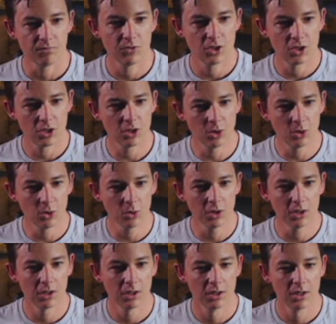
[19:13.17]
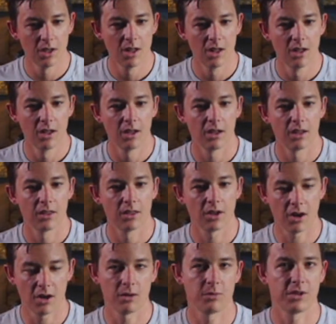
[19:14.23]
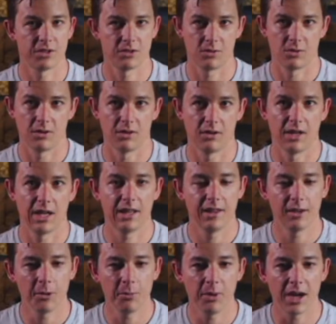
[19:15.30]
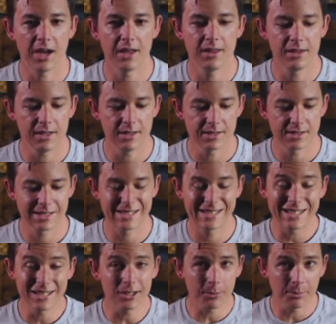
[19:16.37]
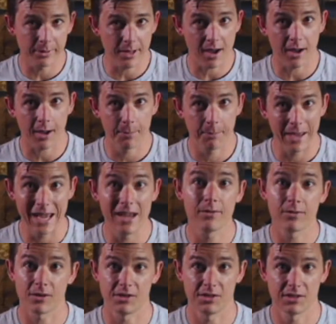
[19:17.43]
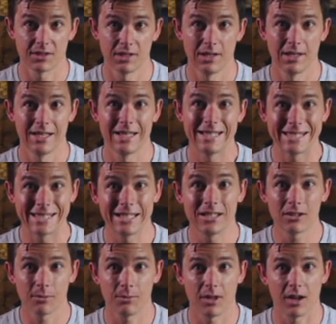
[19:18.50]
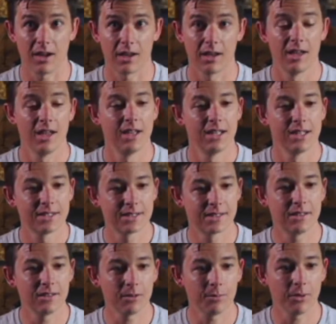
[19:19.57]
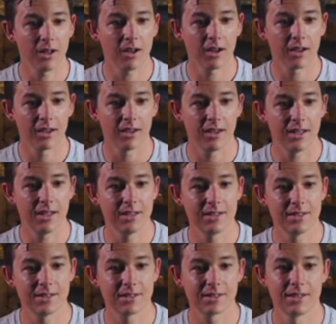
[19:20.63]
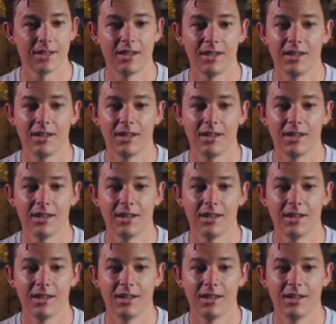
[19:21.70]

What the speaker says: to the hardware store and they'll buy these cinder block pavers. Cinder block. Cinder block is